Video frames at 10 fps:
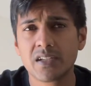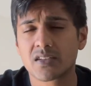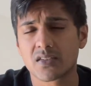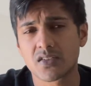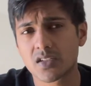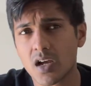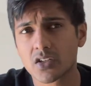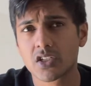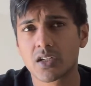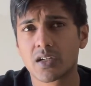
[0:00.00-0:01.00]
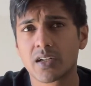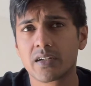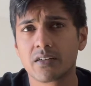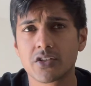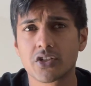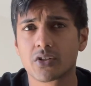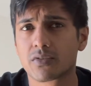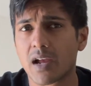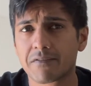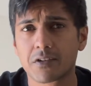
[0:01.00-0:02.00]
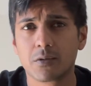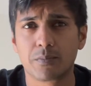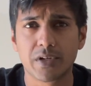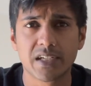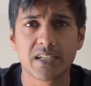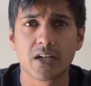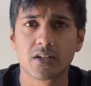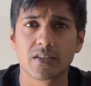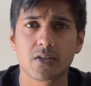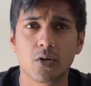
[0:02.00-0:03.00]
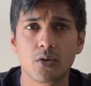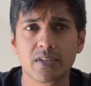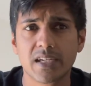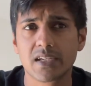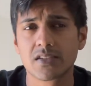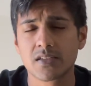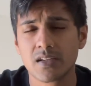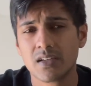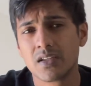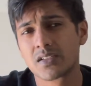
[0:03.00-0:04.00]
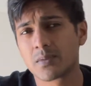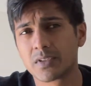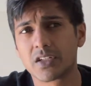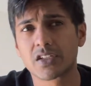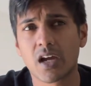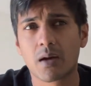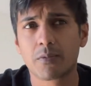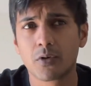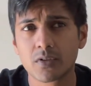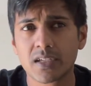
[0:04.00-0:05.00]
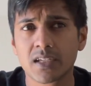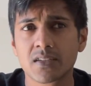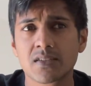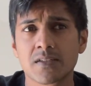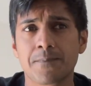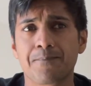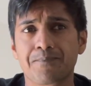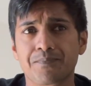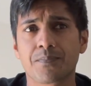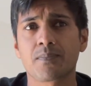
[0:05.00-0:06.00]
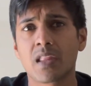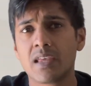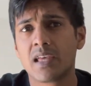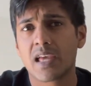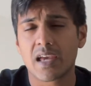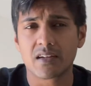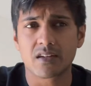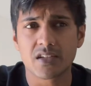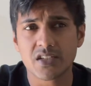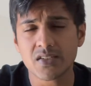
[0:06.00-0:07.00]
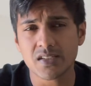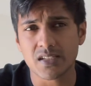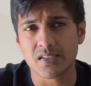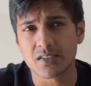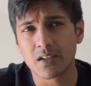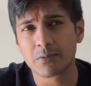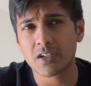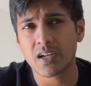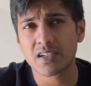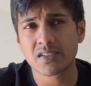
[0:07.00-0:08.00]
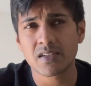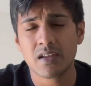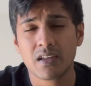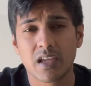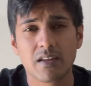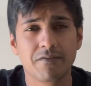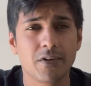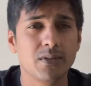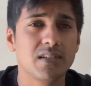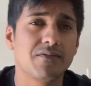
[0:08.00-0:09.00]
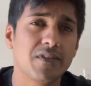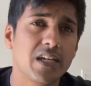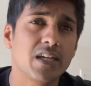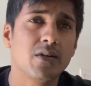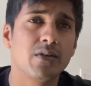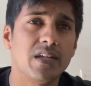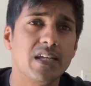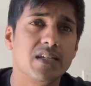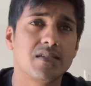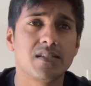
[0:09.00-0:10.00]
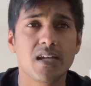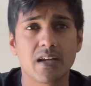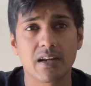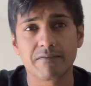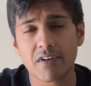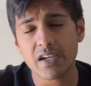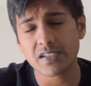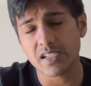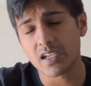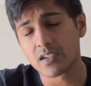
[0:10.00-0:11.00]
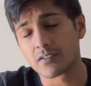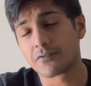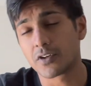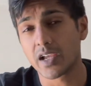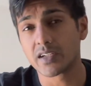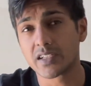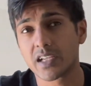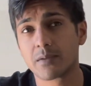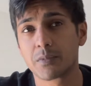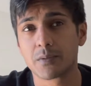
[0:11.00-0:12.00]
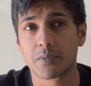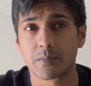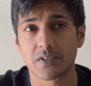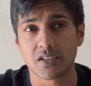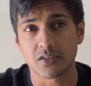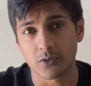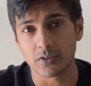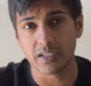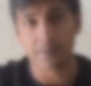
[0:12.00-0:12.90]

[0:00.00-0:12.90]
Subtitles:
the stock chart, geographical breakdown of their holdings, some of their top holdings. And just a disclaimer, guys, info in this video is not advice and is for entertainment purposes only.